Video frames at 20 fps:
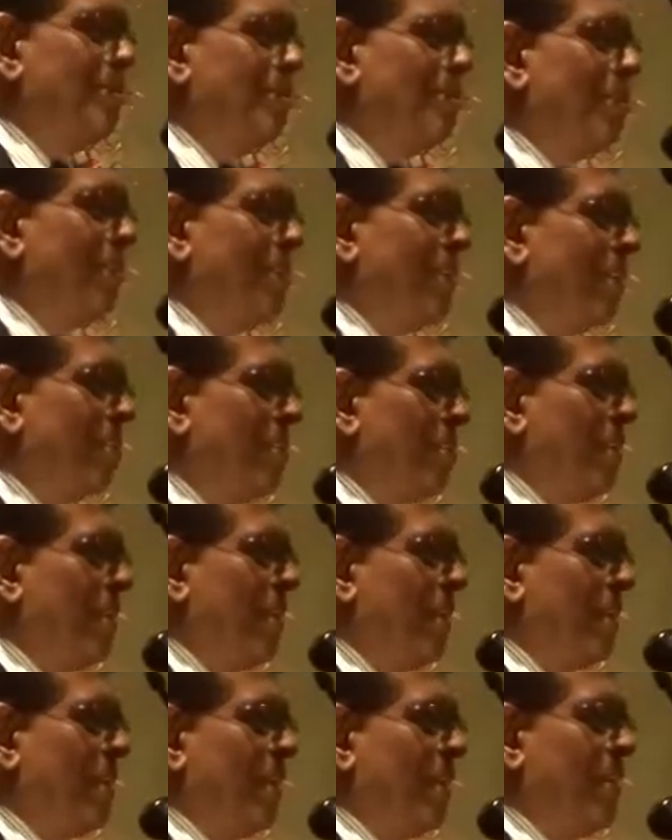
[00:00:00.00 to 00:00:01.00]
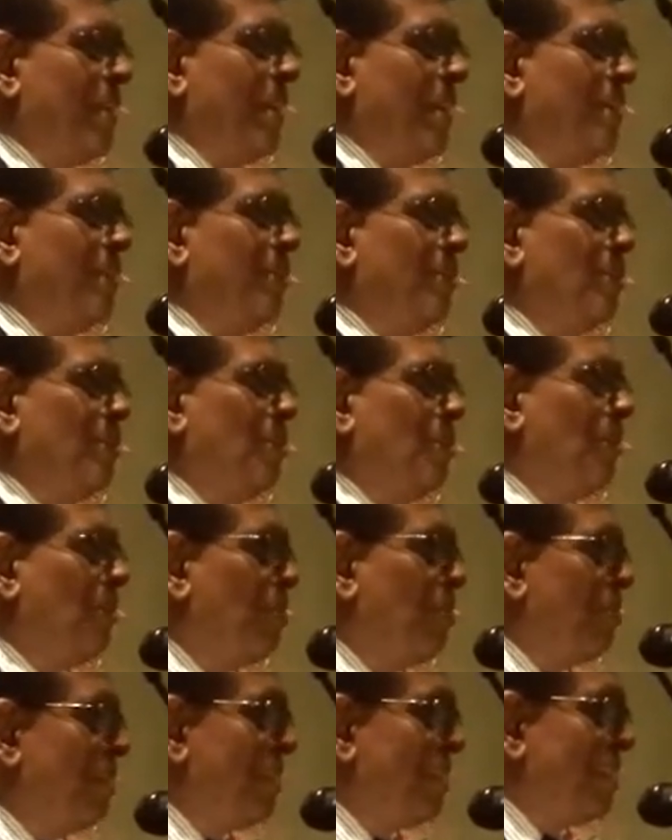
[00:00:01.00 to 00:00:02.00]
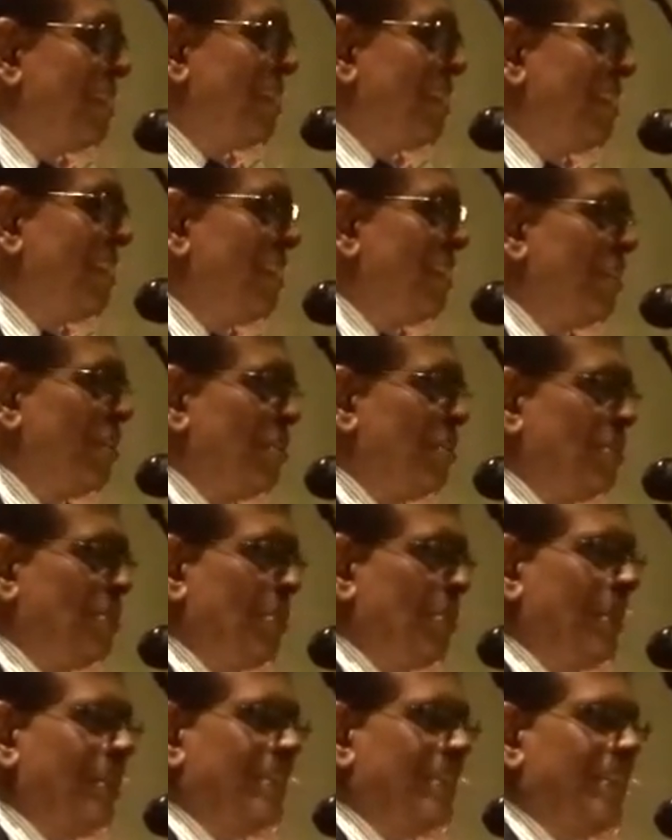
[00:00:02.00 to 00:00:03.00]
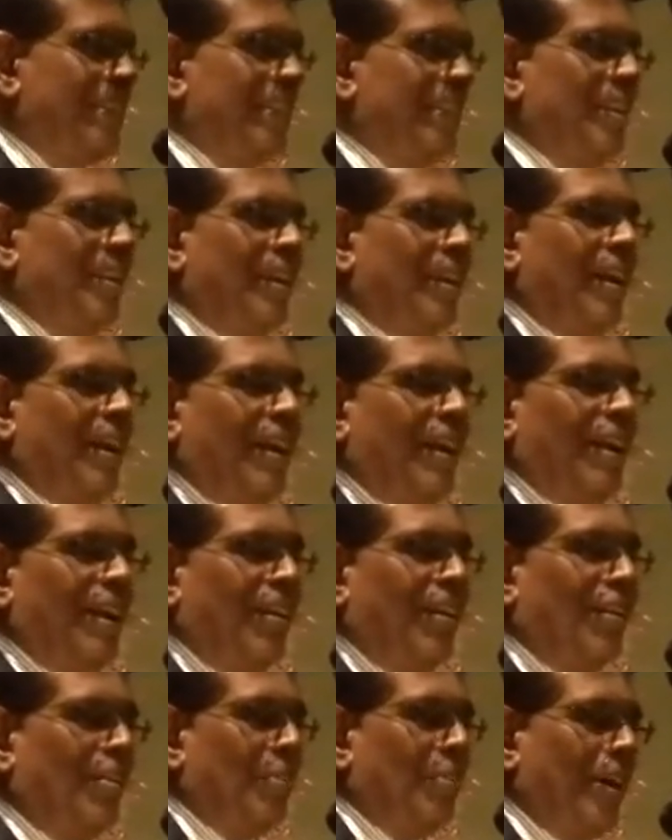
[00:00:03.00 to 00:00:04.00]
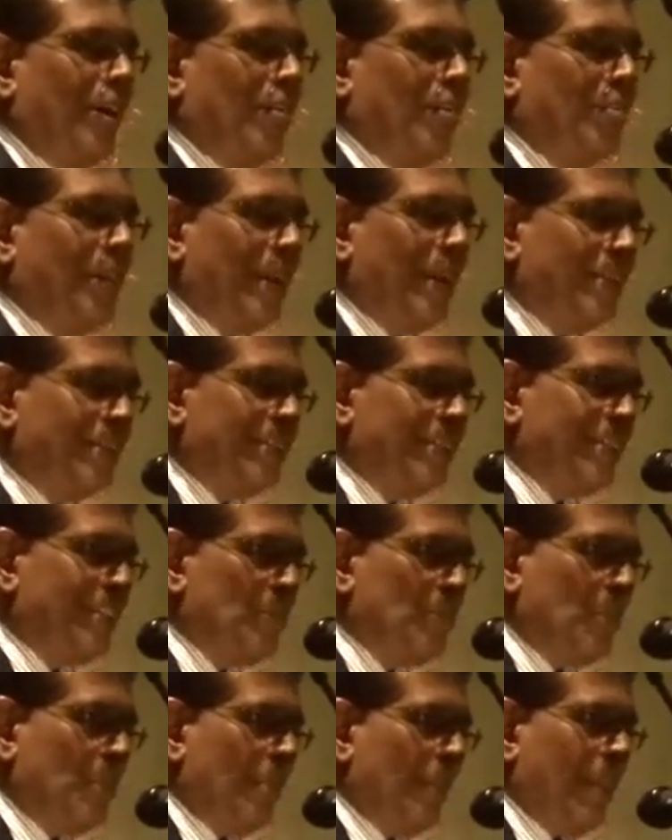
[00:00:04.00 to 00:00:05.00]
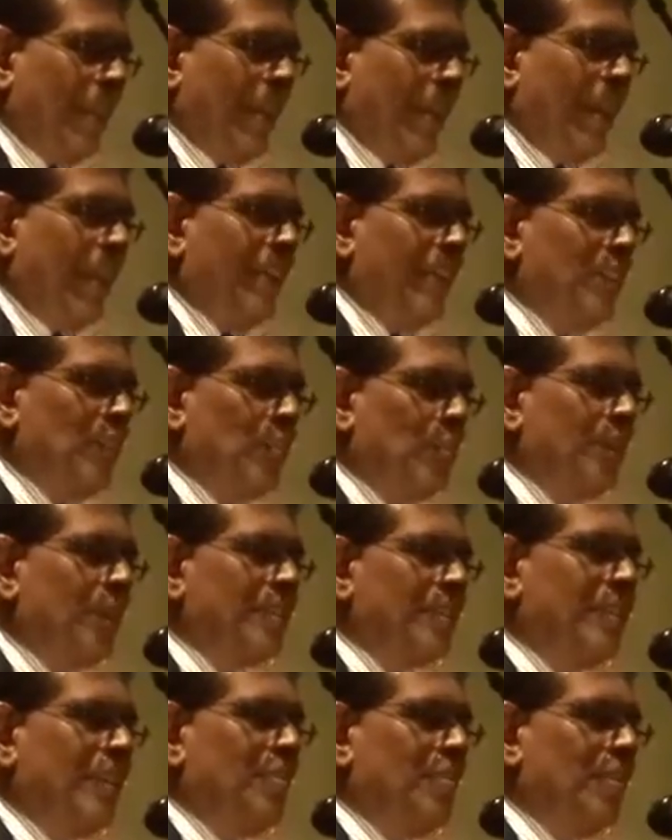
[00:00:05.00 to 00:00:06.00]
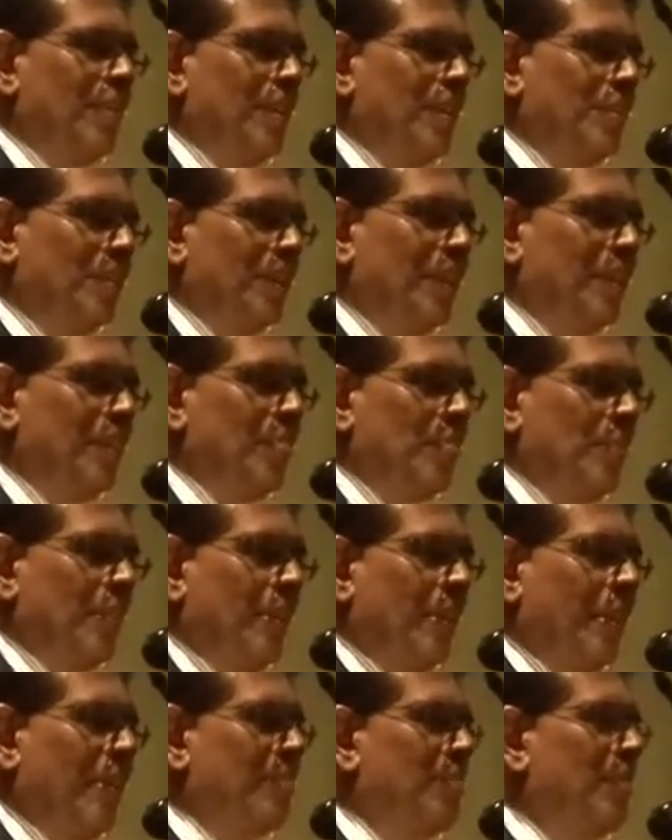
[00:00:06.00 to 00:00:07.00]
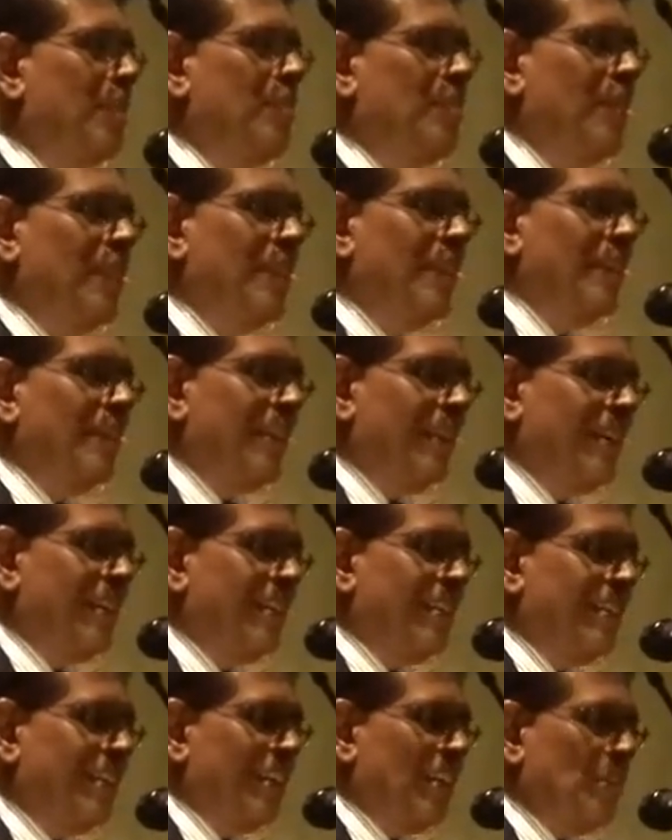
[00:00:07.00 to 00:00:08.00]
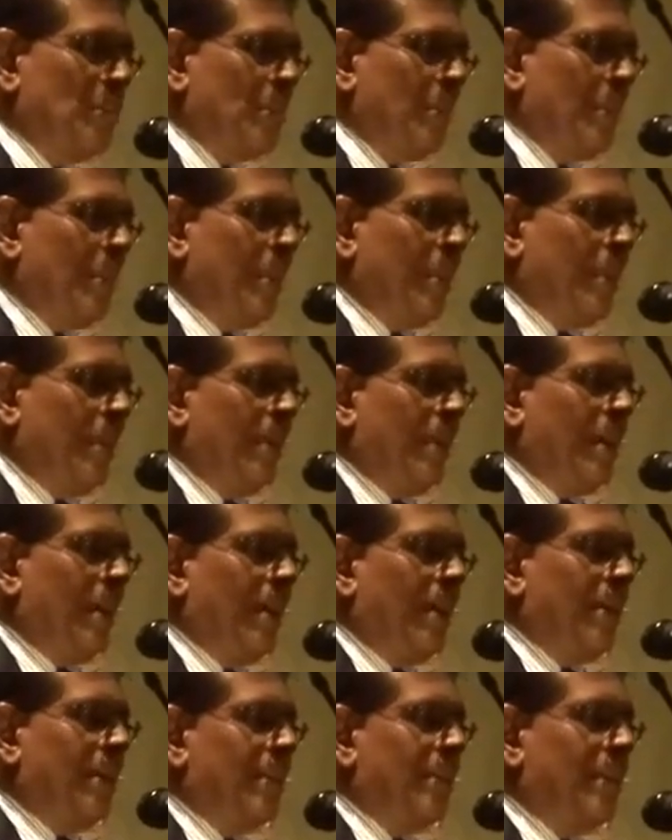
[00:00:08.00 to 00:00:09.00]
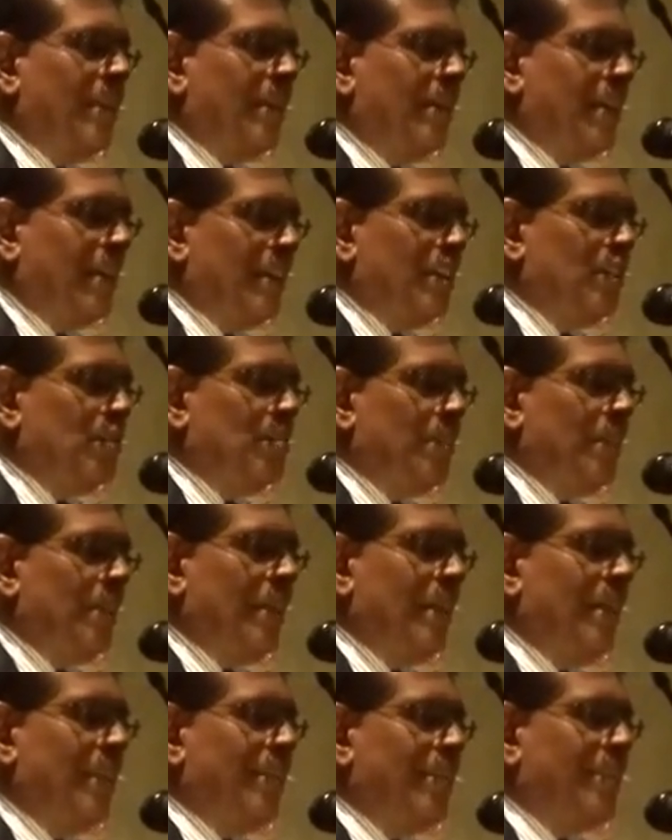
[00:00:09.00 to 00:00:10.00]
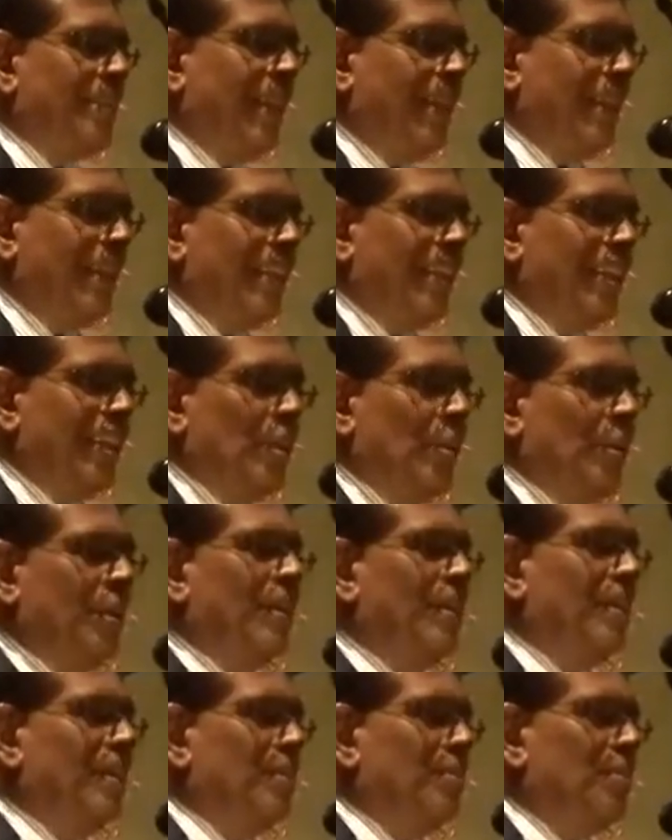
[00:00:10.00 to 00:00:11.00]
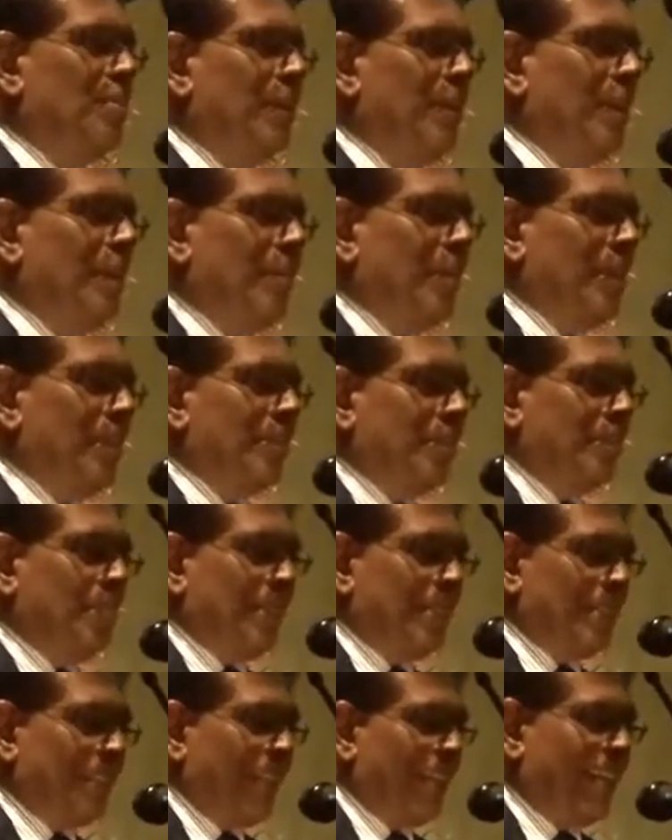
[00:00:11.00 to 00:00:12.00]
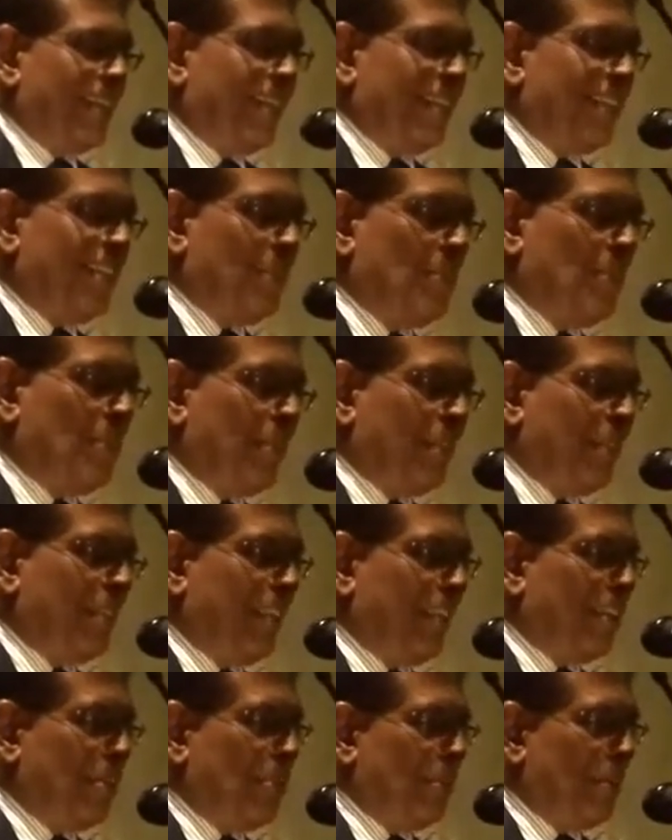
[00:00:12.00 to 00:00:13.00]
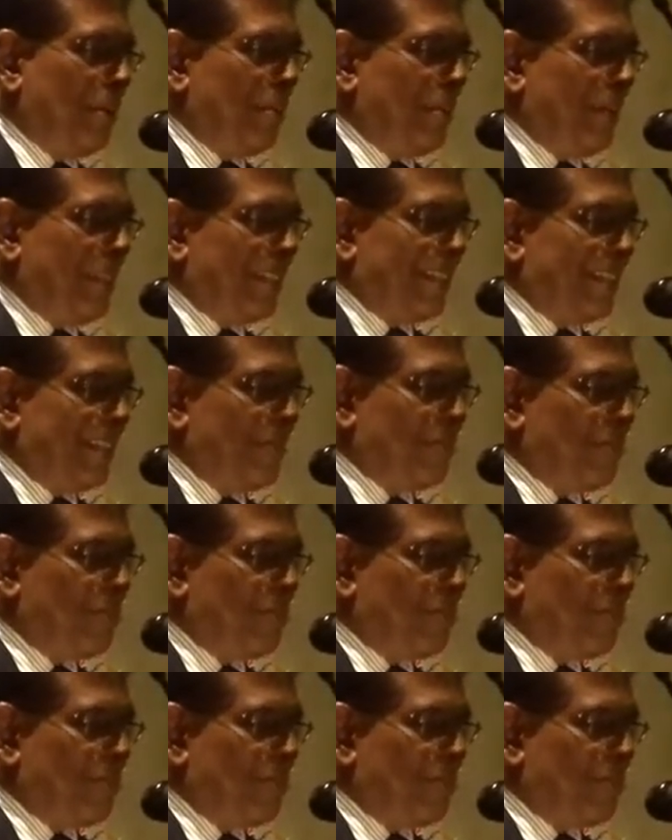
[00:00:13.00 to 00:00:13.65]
told that your warmth towards our batch and the work that we are doing has been very encouraging, and the encouragement and understanding is very much appreciated. Thank you very much.